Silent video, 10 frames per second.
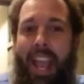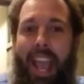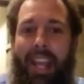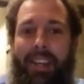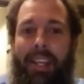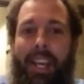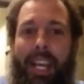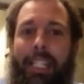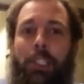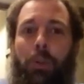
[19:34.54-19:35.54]
And
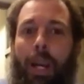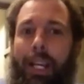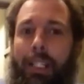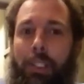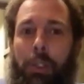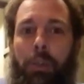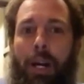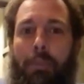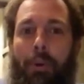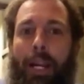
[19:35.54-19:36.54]
he tried
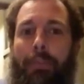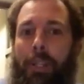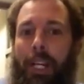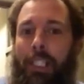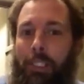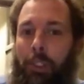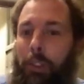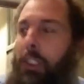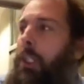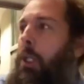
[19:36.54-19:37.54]
to bring up the
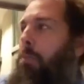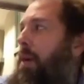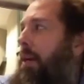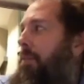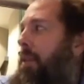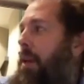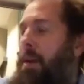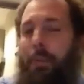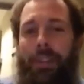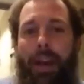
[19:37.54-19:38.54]
Constitution a little bit.
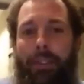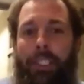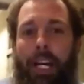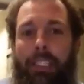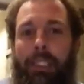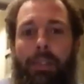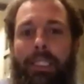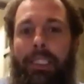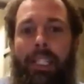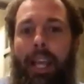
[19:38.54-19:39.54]
But that was awesome.
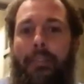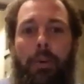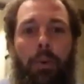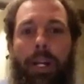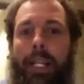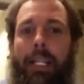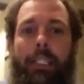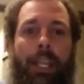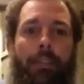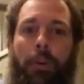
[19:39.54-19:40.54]
He said everyone he
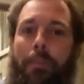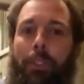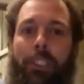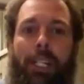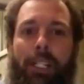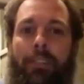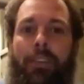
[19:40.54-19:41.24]
has ever represented